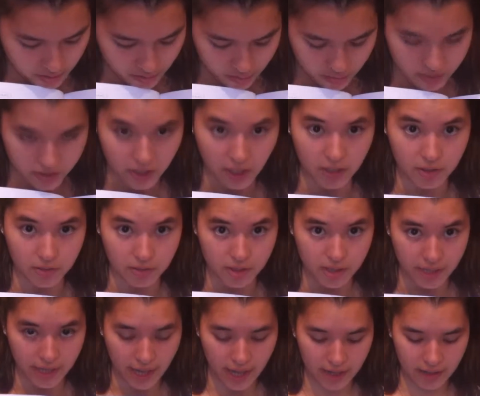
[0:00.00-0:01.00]
walk
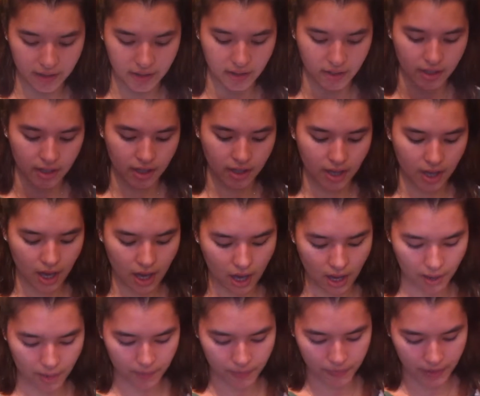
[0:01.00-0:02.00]
cycles again.
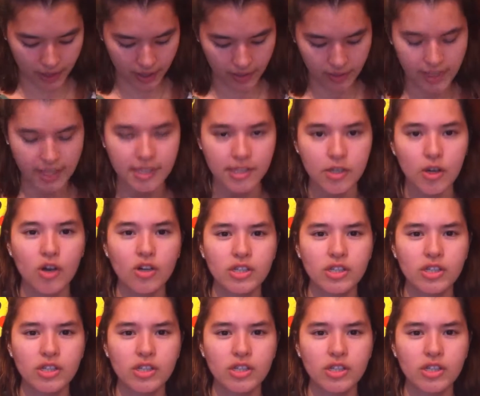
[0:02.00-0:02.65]
This